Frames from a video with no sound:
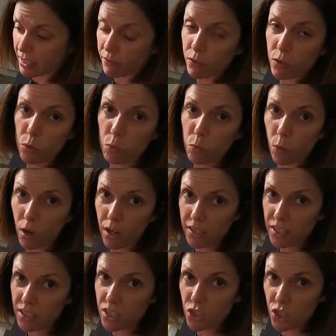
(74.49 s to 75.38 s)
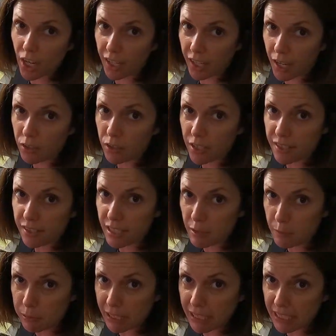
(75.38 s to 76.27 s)
If you want to check out our
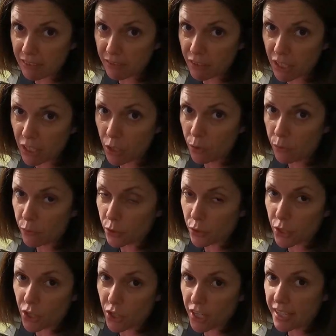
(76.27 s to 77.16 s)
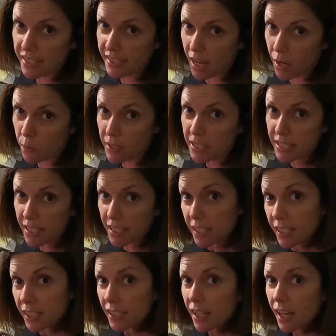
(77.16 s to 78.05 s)
seed planting video, if you're curious how we
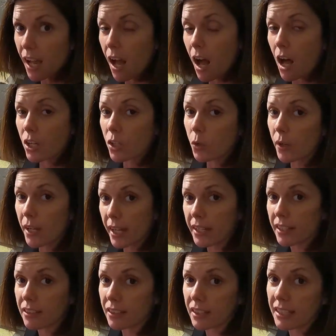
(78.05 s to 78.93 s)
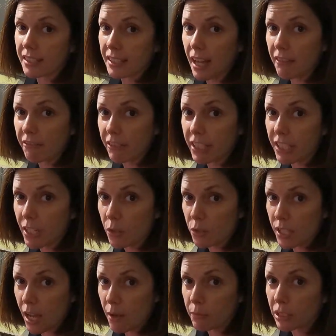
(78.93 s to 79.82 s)
did it, I'll go ahead and link that
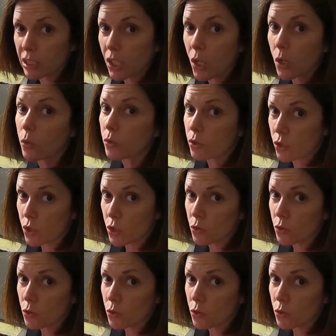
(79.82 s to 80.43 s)
video down below.